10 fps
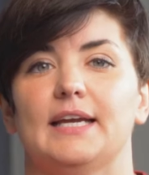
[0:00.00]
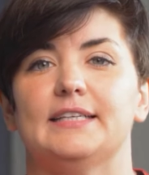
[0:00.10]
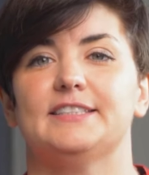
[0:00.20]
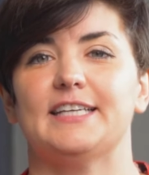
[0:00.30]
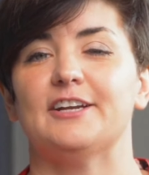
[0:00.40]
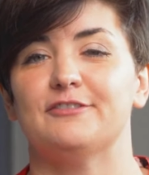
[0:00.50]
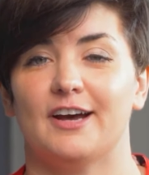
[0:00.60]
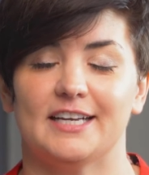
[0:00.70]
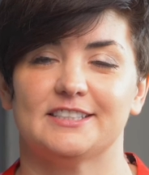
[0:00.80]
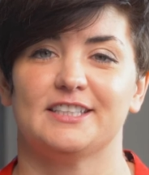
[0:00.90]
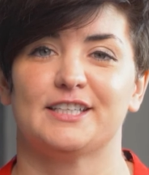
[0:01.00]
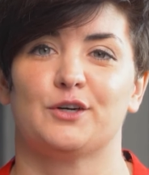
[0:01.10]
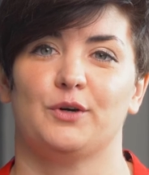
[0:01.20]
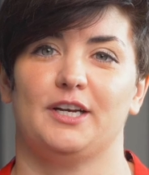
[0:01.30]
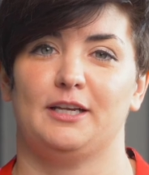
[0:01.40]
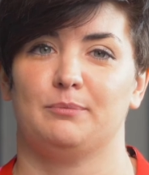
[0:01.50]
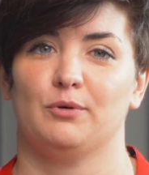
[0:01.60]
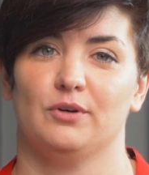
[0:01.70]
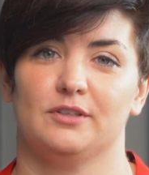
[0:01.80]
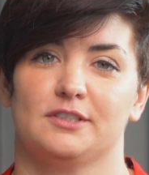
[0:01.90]
Incentivized liquidity
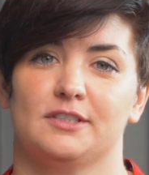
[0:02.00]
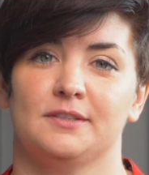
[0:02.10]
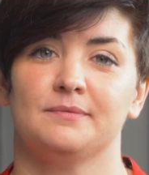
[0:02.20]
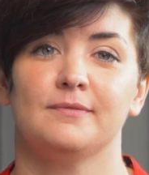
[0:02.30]
pools.